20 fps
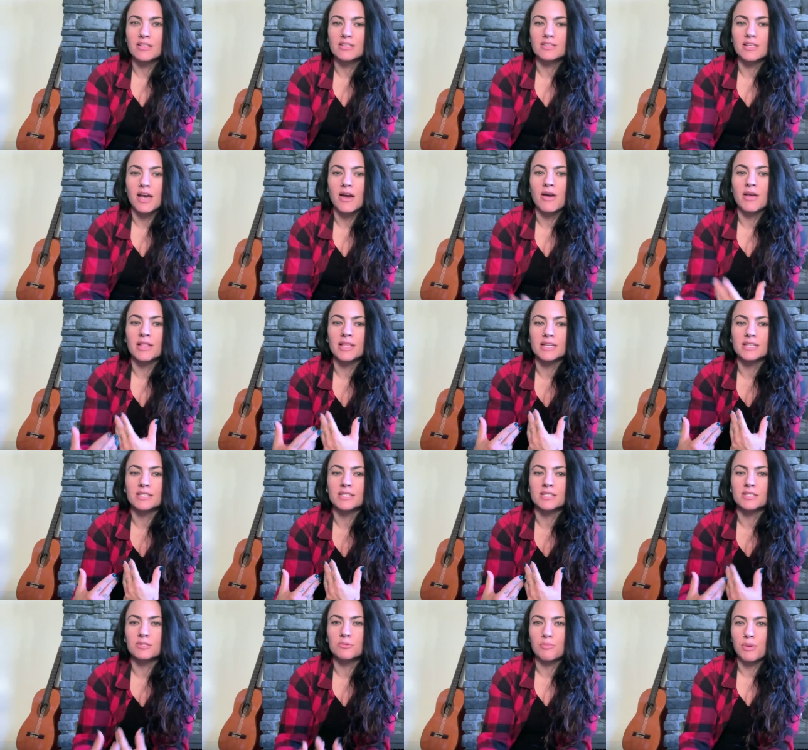It's how I like
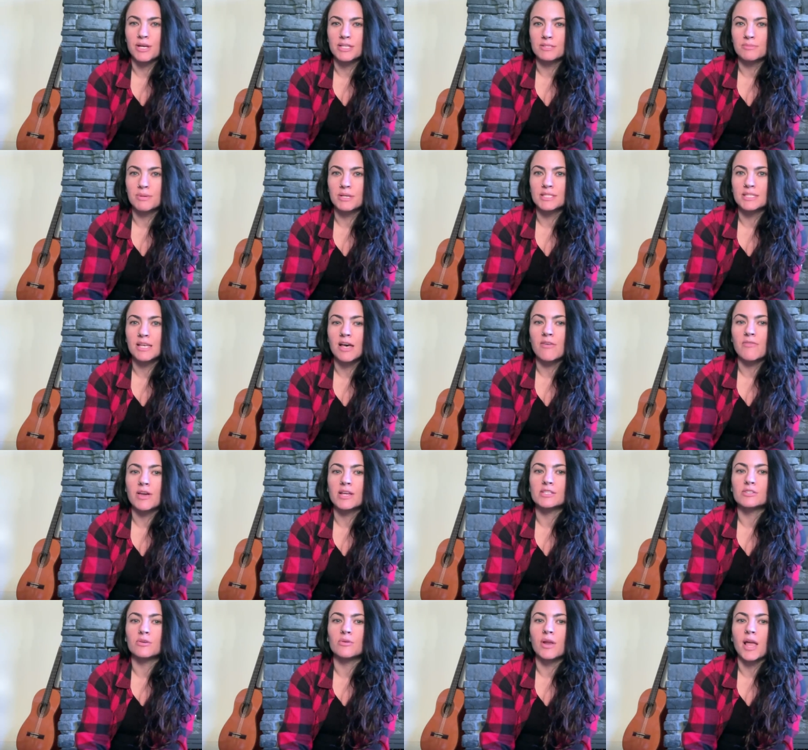to express myself.
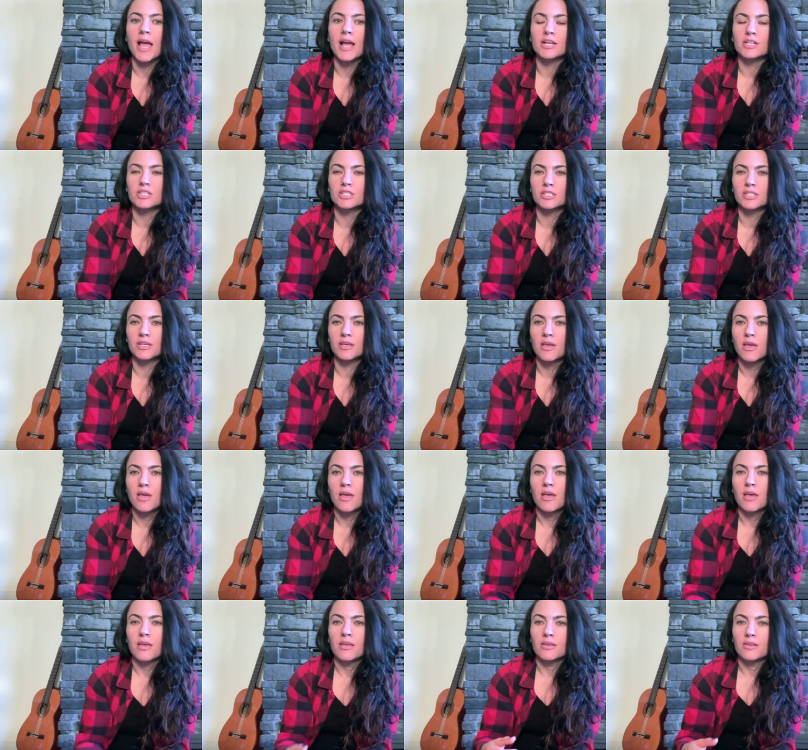I don't actually,
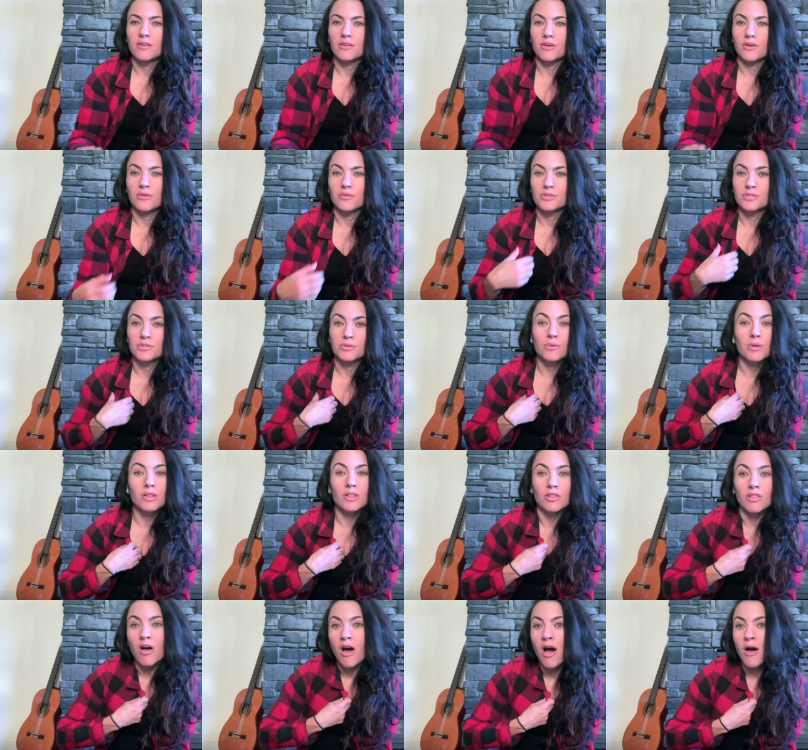you know, do a
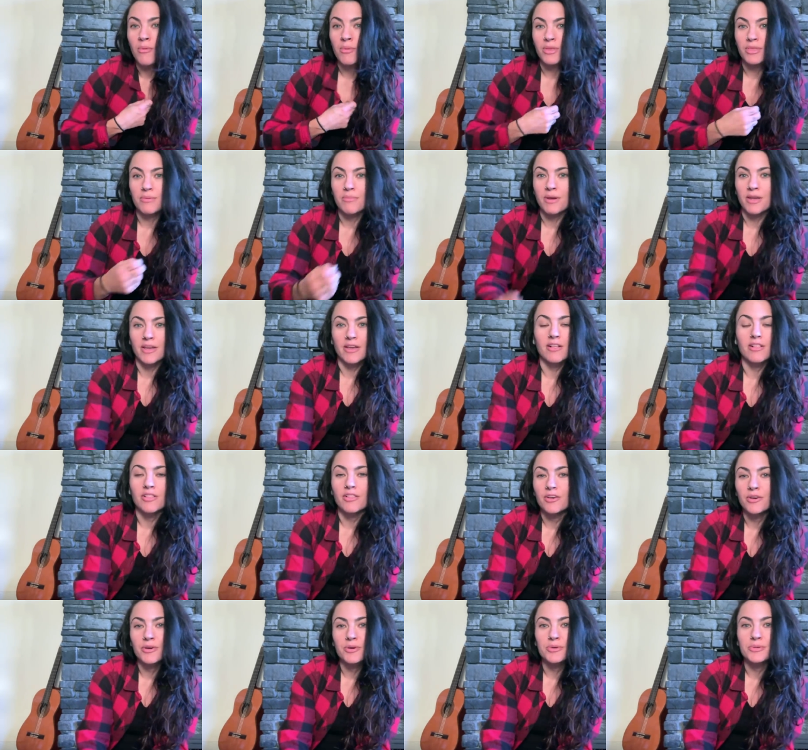lot with my
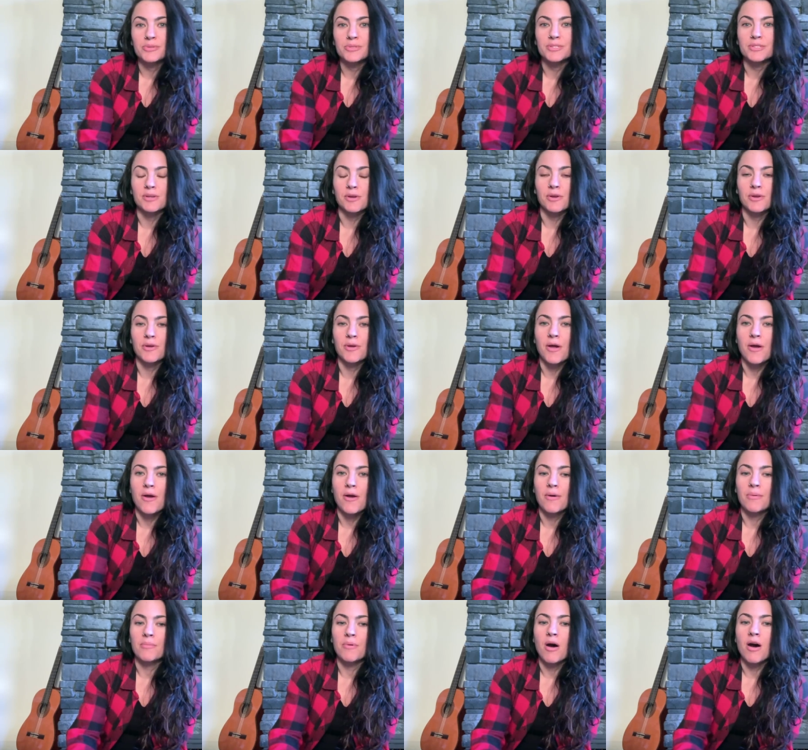clothes, or
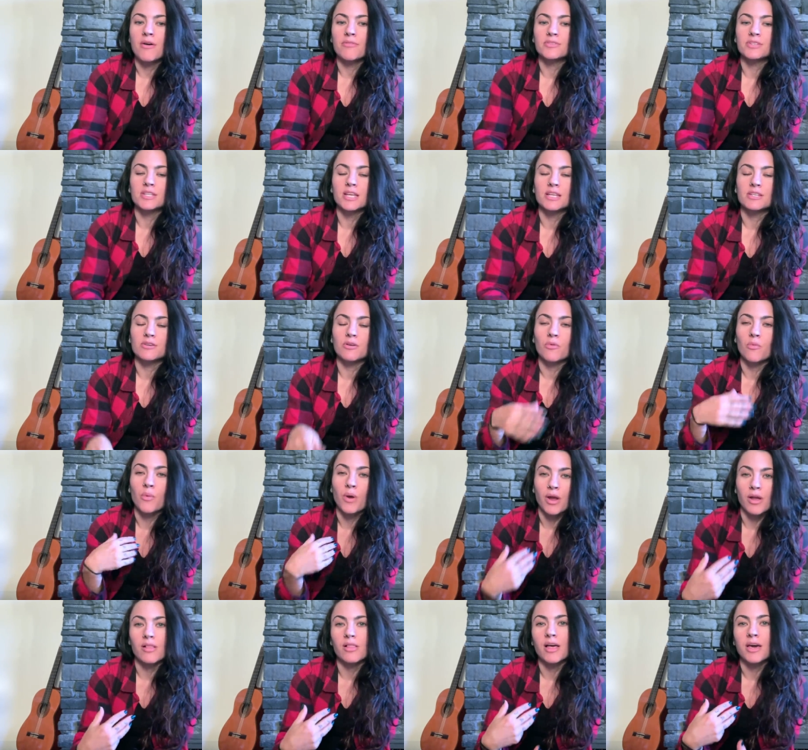often I don't
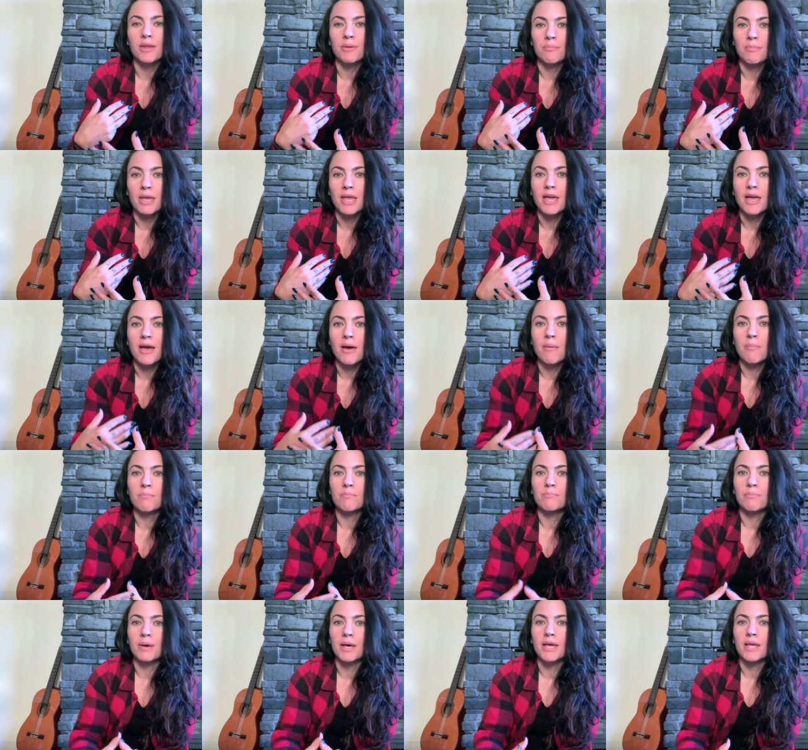wear a lot of
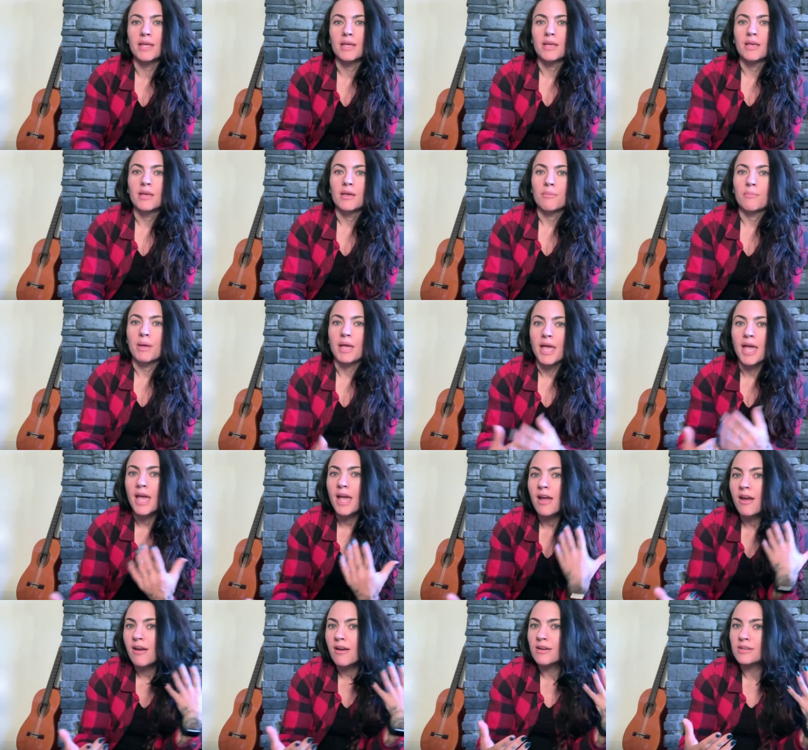makeup, but my
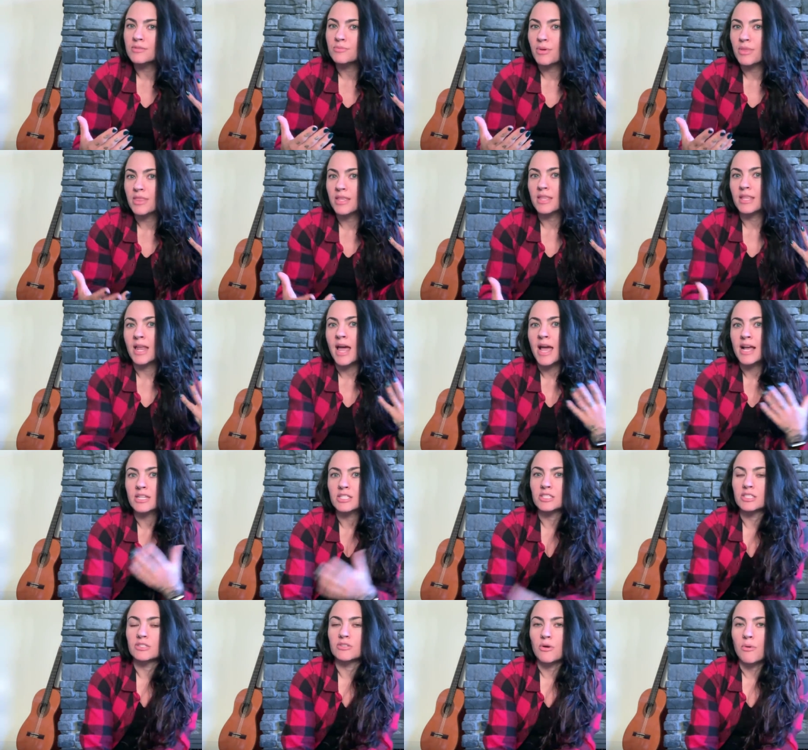hair is one thing that I
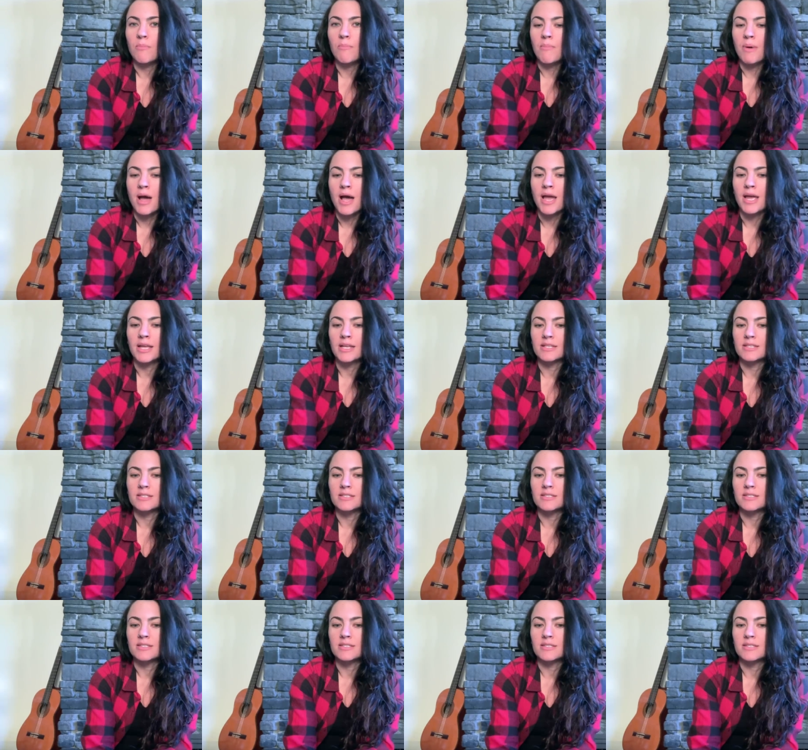actually don't mind